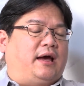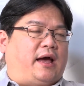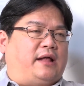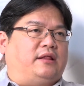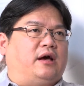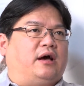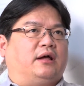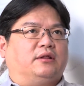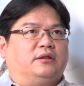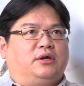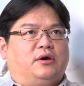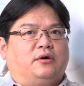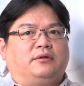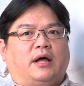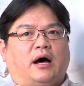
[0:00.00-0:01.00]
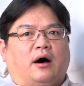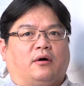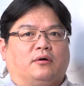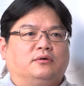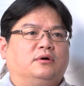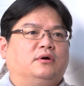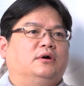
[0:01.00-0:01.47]
And until
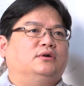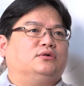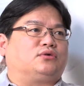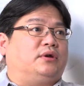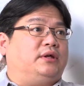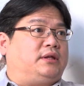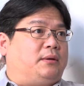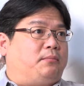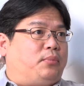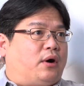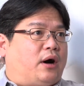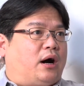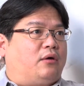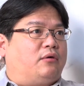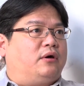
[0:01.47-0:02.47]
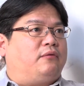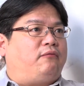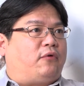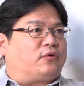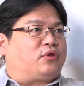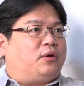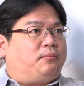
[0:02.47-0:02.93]
now, 3 tons per hour,
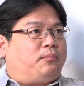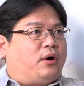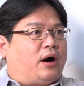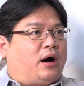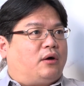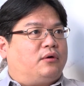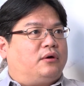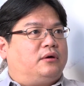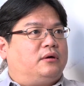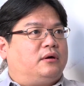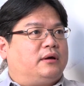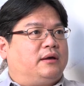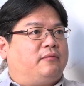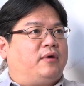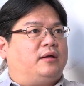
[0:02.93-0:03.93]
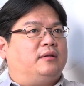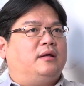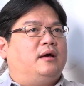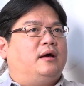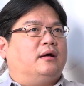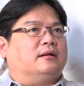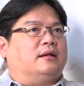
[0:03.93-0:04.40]
4 tons per hour, even
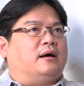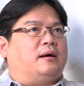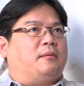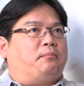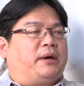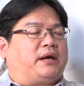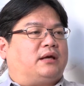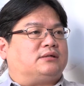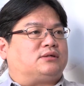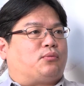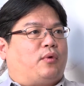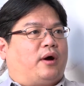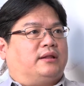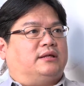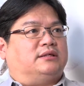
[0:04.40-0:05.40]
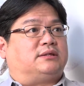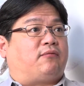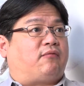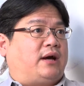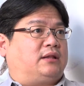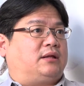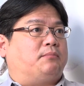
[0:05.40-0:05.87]
the biggest one is
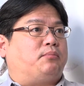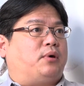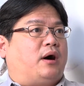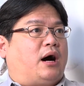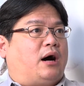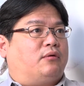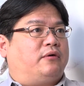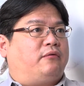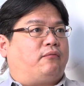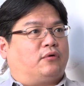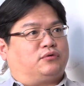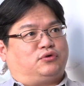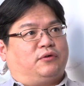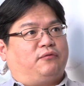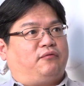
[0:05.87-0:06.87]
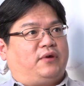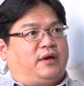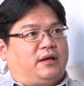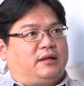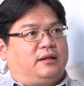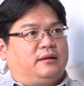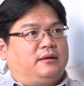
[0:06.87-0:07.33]
5 tons per hour for shrimp
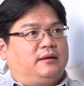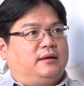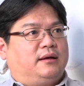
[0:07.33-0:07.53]
feed.